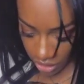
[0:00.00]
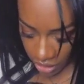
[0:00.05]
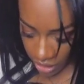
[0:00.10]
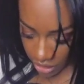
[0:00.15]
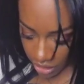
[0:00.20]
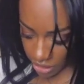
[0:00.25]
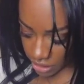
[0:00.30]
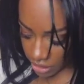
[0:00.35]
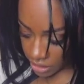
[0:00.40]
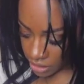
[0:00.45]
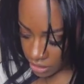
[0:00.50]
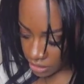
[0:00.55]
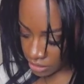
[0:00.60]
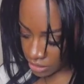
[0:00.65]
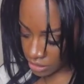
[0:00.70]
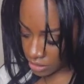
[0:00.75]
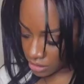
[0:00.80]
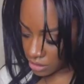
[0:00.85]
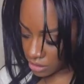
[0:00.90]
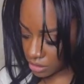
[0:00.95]

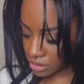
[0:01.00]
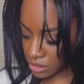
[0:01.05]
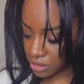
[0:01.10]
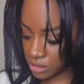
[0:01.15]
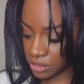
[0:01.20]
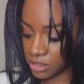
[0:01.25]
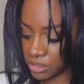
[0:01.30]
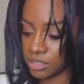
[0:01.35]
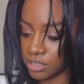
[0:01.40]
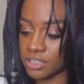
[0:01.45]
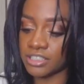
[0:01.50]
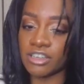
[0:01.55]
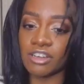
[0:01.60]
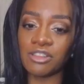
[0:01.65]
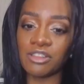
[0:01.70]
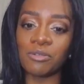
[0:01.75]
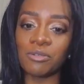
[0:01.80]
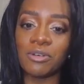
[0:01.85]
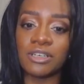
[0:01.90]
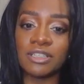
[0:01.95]
and these
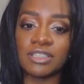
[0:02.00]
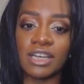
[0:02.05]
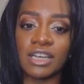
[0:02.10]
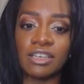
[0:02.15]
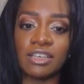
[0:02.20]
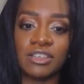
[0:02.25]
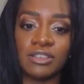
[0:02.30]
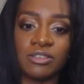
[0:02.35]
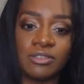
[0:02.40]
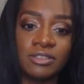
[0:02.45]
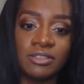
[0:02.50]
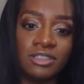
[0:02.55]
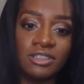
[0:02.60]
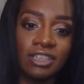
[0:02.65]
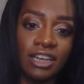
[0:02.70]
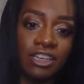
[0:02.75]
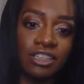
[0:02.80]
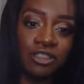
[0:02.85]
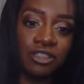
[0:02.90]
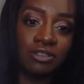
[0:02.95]
are the ones I used.
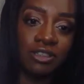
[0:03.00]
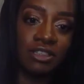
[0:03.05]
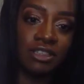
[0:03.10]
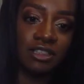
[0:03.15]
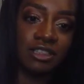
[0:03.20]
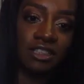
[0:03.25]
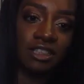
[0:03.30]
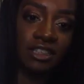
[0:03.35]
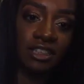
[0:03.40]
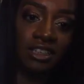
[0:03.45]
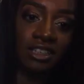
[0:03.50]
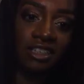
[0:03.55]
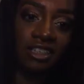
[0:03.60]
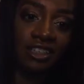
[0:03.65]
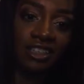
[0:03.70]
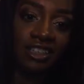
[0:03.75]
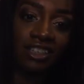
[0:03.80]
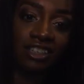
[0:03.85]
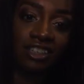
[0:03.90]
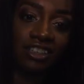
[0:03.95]
As you can see,
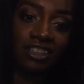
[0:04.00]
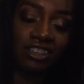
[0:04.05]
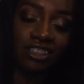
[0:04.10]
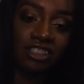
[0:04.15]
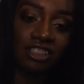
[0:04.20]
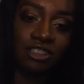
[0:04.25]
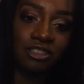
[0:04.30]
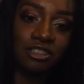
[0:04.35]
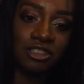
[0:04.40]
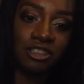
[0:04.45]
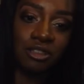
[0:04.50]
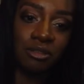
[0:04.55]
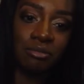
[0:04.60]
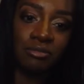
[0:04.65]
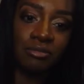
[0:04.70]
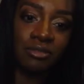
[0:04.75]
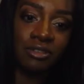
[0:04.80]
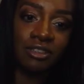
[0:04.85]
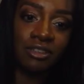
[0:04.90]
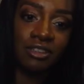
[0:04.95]
there's still
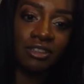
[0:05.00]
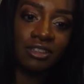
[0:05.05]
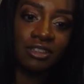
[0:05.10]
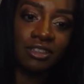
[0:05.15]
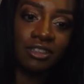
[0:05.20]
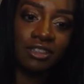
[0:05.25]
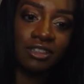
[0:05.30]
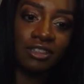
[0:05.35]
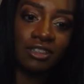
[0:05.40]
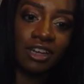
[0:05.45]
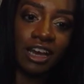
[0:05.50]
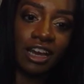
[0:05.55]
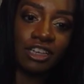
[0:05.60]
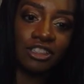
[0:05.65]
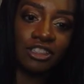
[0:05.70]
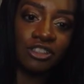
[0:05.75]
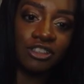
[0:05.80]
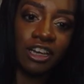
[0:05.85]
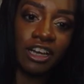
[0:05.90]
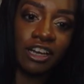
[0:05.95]
some
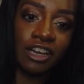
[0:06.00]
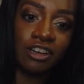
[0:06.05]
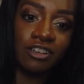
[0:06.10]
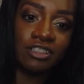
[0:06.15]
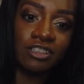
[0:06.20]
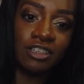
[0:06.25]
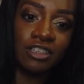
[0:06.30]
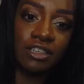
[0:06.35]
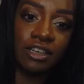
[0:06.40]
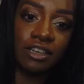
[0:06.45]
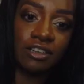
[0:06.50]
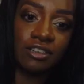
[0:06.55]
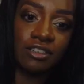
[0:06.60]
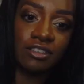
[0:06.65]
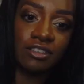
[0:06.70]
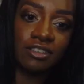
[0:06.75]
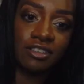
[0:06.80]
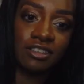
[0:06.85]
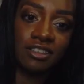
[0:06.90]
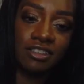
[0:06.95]
extra hairs in there.
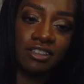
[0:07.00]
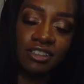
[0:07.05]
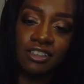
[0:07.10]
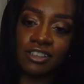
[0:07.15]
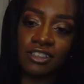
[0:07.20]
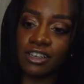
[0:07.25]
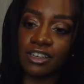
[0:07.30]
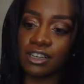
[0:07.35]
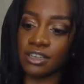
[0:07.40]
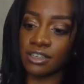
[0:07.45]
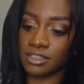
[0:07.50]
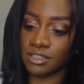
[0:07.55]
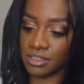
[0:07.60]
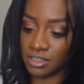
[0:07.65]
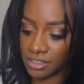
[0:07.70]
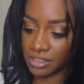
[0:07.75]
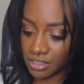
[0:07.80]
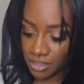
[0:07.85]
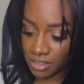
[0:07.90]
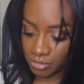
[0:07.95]
Okay,
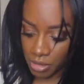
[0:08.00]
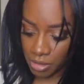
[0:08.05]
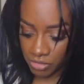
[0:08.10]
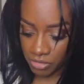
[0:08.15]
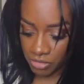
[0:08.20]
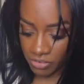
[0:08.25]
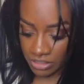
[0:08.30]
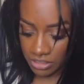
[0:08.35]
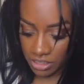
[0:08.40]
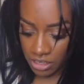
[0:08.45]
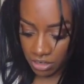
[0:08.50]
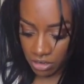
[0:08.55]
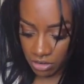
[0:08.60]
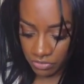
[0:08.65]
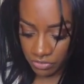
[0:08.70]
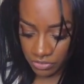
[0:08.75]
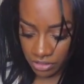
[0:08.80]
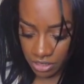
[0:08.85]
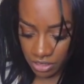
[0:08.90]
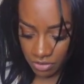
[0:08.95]
maybe if I take
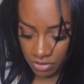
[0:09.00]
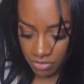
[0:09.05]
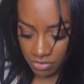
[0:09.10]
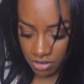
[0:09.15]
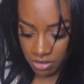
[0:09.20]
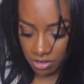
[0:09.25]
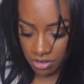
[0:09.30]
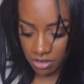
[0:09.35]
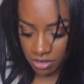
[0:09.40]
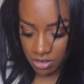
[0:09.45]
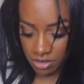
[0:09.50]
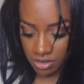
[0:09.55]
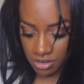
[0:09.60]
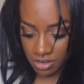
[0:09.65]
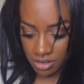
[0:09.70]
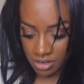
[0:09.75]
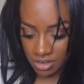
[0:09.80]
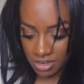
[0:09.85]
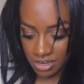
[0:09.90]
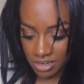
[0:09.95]
off the cover.
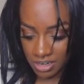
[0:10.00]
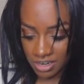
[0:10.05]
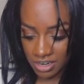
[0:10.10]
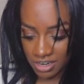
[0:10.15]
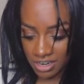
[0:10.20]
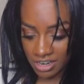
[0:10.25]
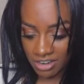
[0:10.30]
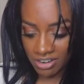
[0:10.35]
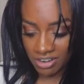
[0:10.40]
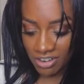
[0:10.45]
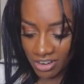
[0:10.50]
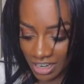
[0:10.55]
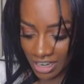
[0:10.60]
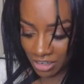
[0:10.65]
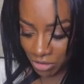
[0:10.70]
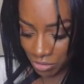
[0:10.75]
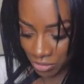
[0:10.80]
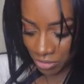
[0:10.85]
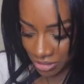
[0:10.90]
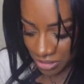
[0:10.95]
Oh, I
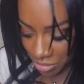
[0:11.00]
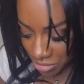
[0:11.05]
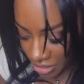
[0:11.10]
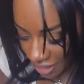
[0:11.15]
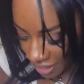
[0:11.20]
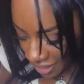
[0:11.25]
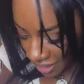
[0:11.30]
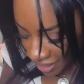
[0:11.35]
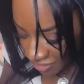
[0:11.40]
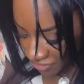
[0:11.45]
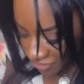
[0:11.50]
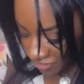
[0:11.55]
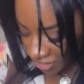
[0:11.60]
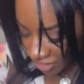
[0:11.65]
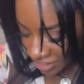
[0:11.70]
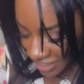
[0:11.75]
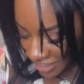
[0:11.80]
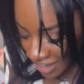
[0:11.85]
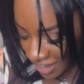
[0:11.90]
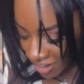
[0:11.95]
don't want them to
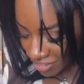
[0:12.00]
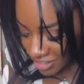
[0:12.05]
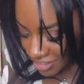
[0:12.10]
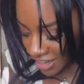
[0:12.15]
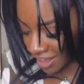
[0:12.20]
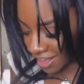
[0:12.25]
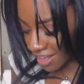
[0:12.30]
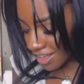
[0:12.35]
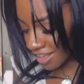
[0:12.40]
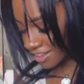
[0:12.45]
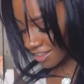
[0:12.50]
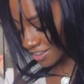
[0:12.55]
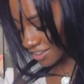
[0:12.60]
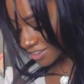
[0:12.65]
fall out. Ah, I